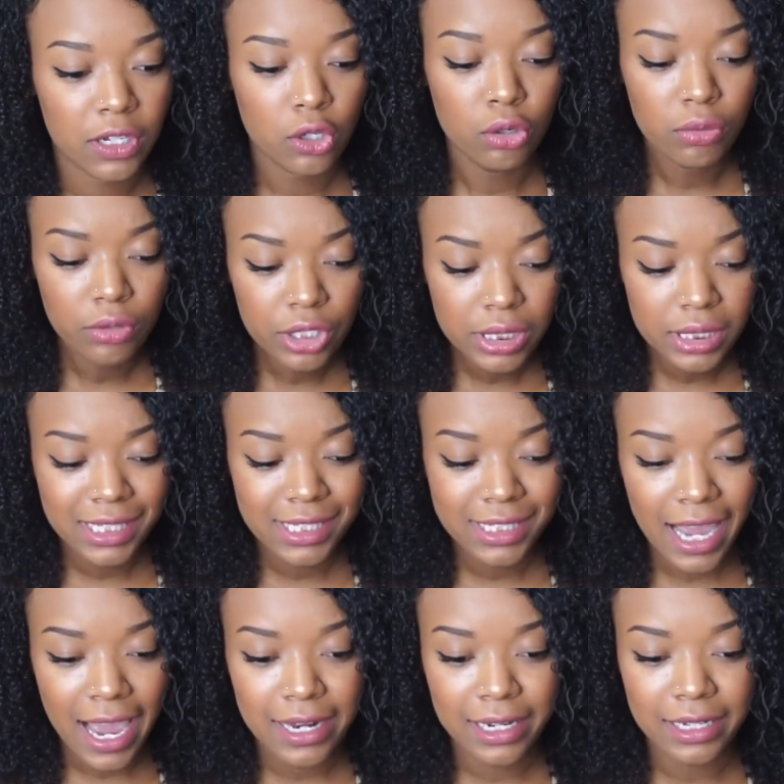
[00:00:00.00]
Like, who just
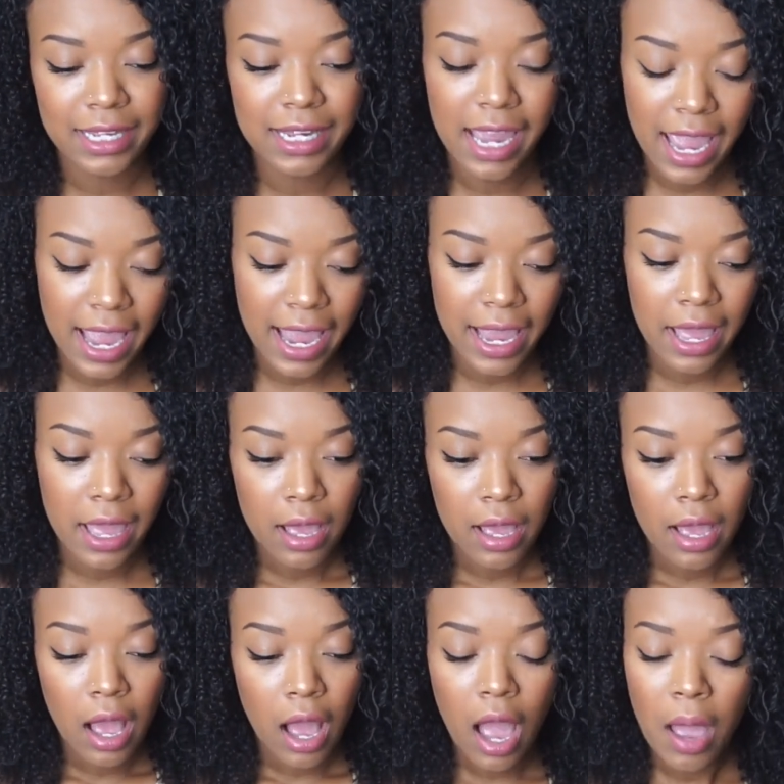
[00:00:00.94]
decided, like, hey,
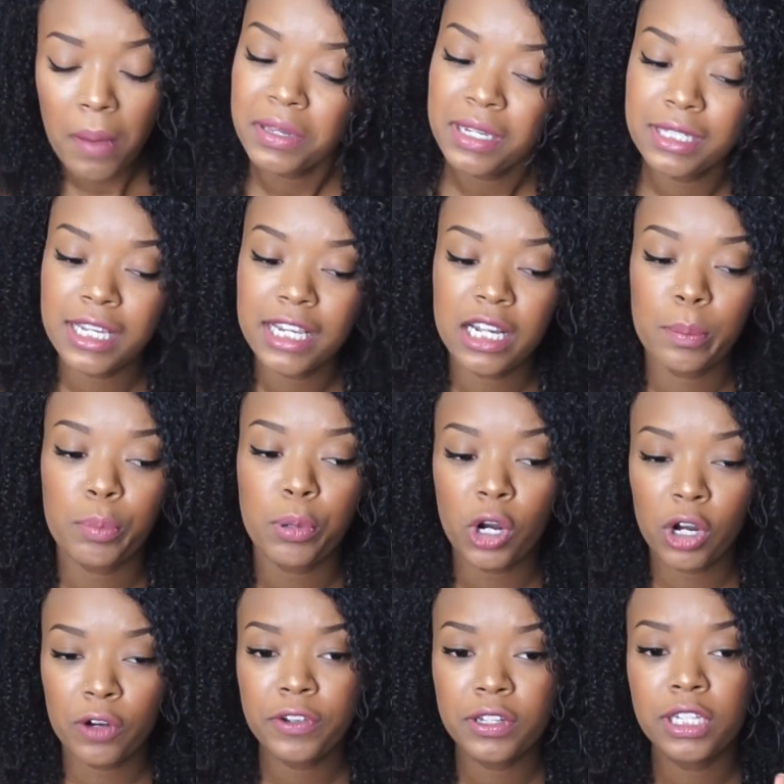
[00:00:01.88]
I'm gonna take a
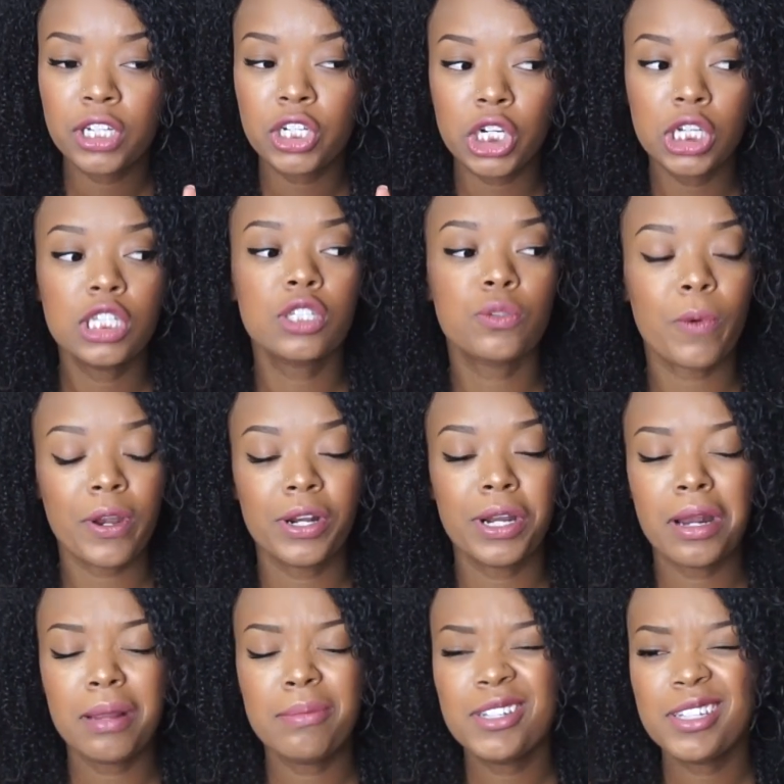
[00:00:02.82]
perfectly good sweater
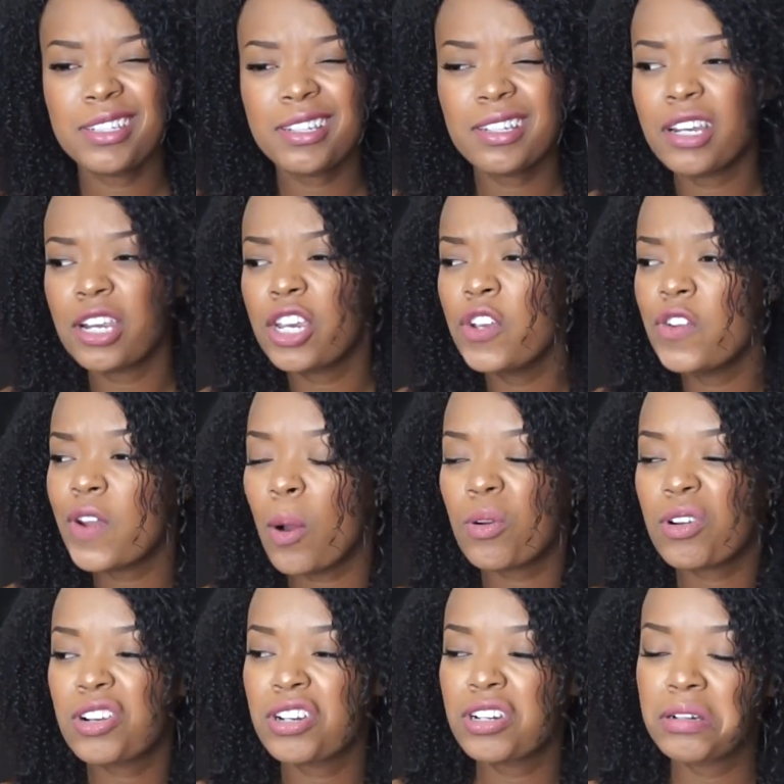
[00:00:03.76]
and I'm just gonna, you
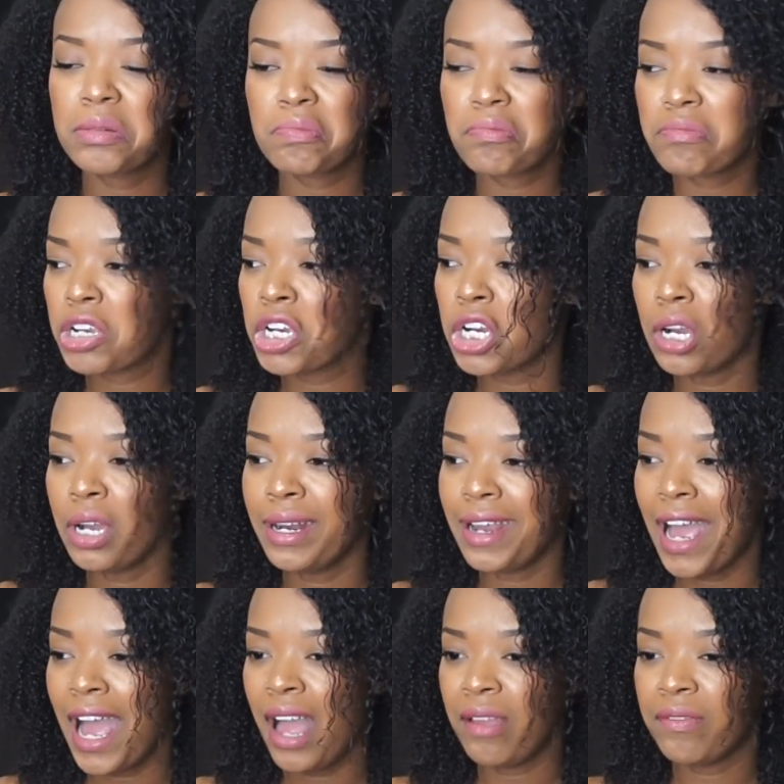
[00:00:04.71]
know, cut
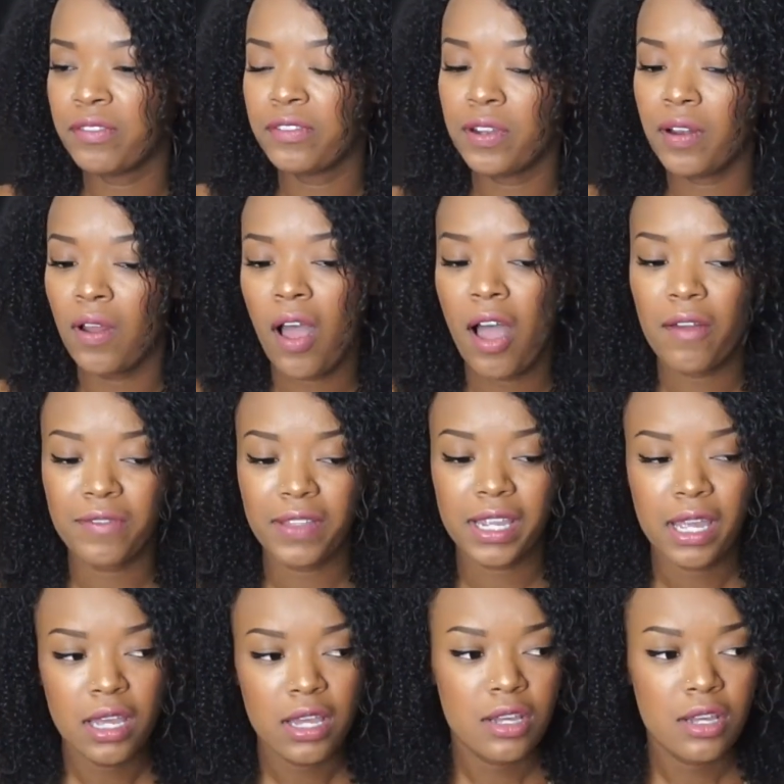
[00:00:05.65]
half of it off. Like,